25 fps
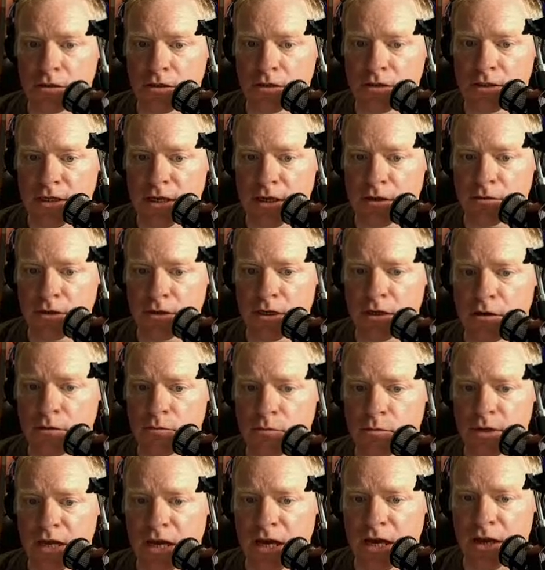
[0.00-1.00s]
Down here
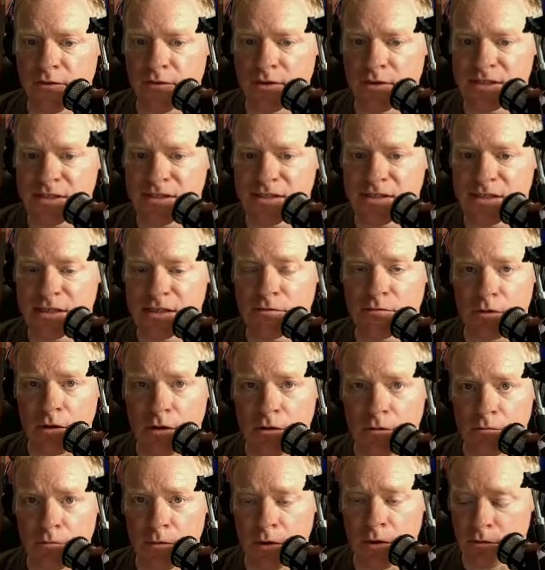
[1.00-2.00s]
we have a
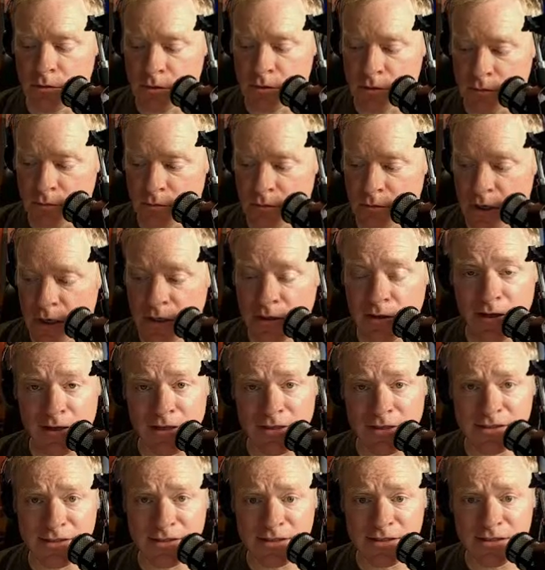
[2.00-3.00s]
0 motor, right? Like a
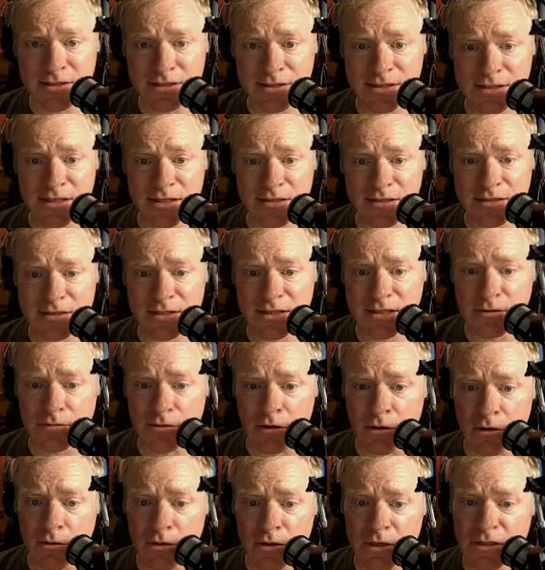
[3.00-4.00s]

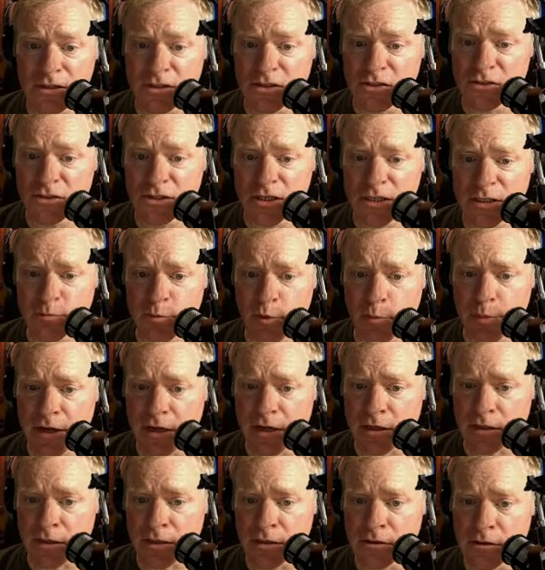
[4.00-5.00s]
C60. It's just
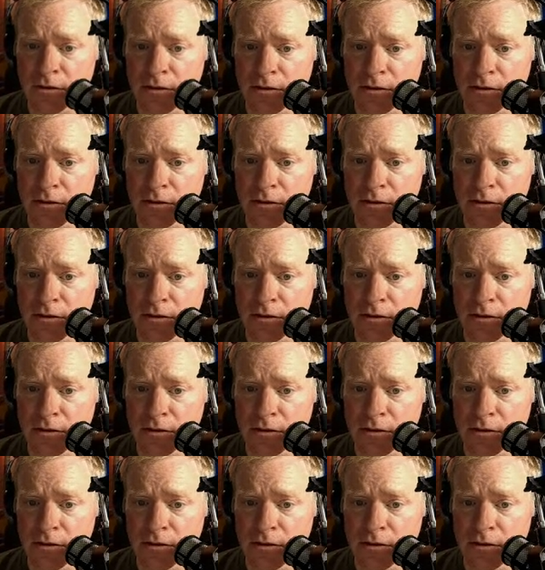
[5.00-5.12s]
propellant.